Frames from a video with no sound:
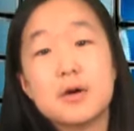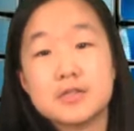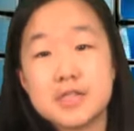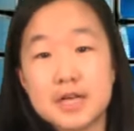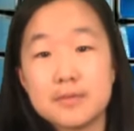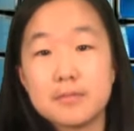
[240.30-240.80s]

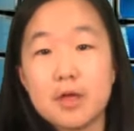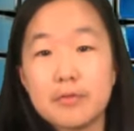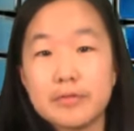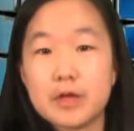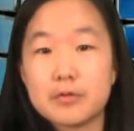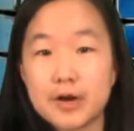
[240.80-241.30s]
team
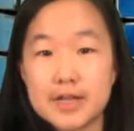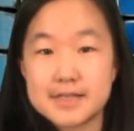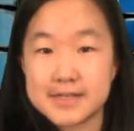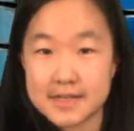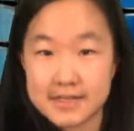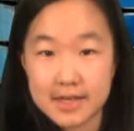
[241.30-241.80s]
on a great
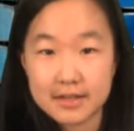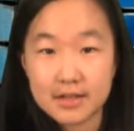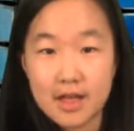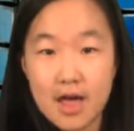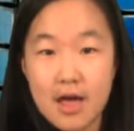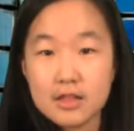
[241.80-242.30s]
season.
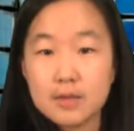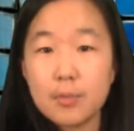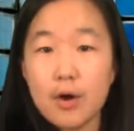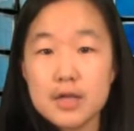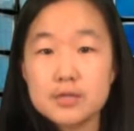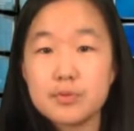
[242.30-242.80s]
The
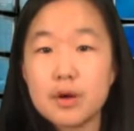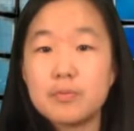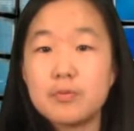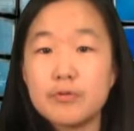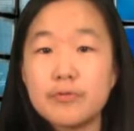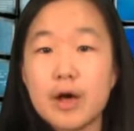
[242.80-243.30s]
boys will
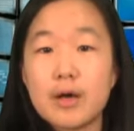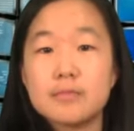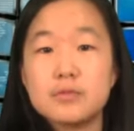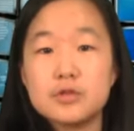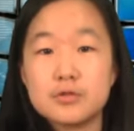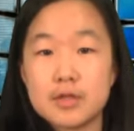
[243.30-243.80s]
move on
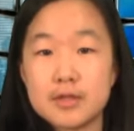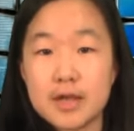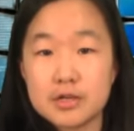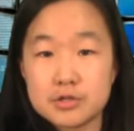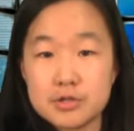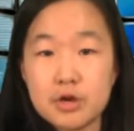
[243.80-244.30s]
to the
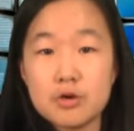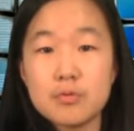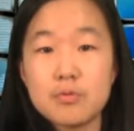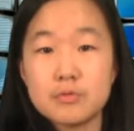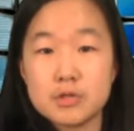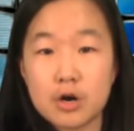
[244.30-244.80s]

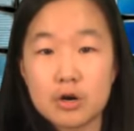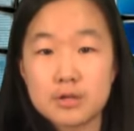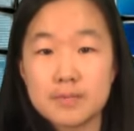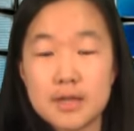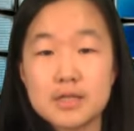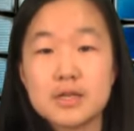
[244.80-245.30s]
national
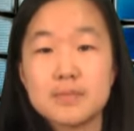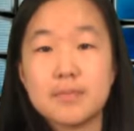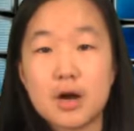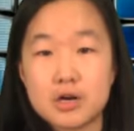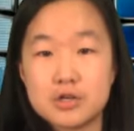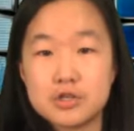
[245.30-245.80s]
tournament in
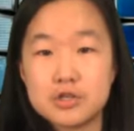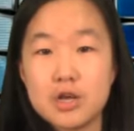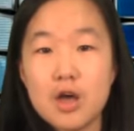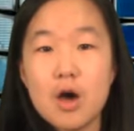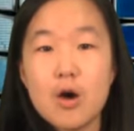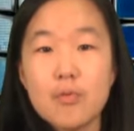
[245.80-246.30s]
March.
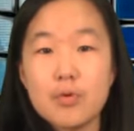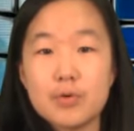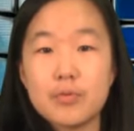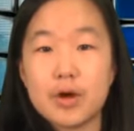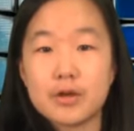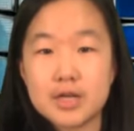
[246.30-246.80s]
We
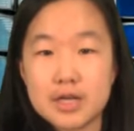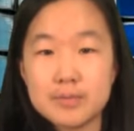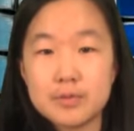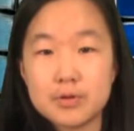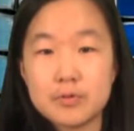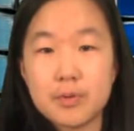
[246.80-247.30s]
will
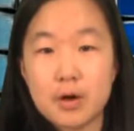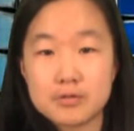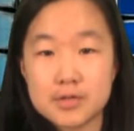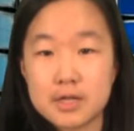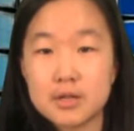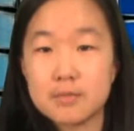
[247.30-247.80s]
keep you
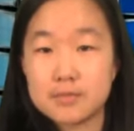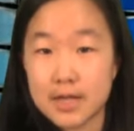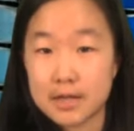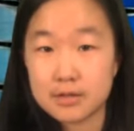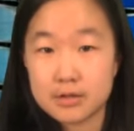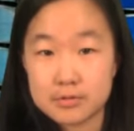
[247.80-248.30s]
posted on
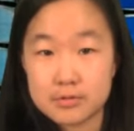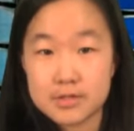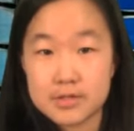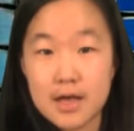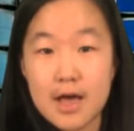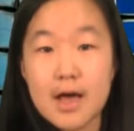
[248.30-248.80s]
that
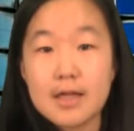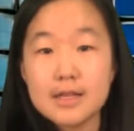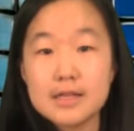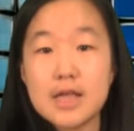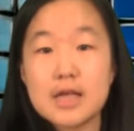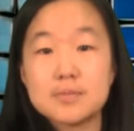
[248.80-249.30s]
news.
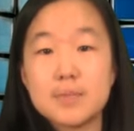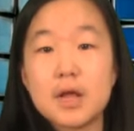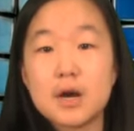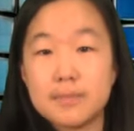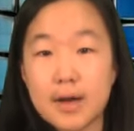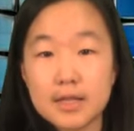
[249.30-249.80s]
This has been
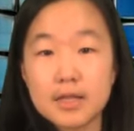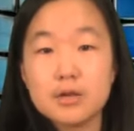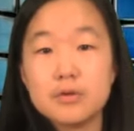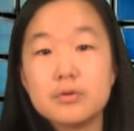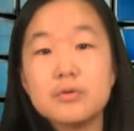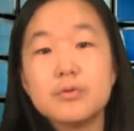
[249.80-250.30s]
Hermione
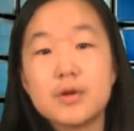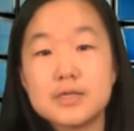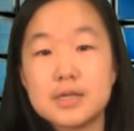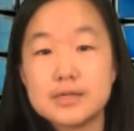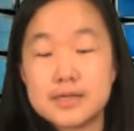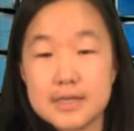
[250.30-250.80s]
Gu with
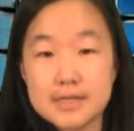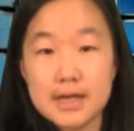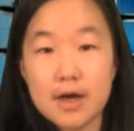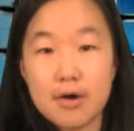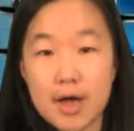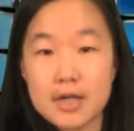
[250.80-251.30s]
the
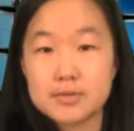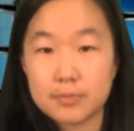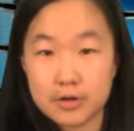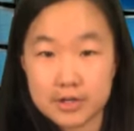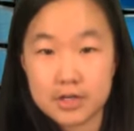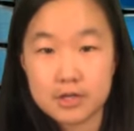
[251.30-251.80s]
CCLS
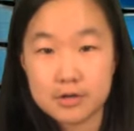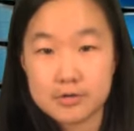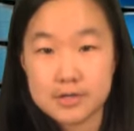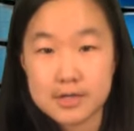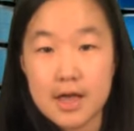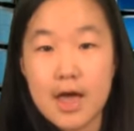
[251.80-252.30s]
Morning
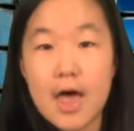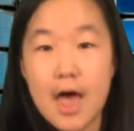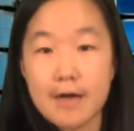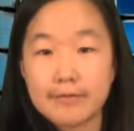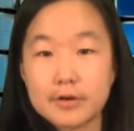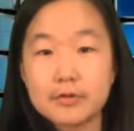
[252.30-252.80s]
News.
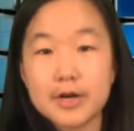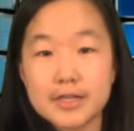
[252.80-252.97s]
Have a great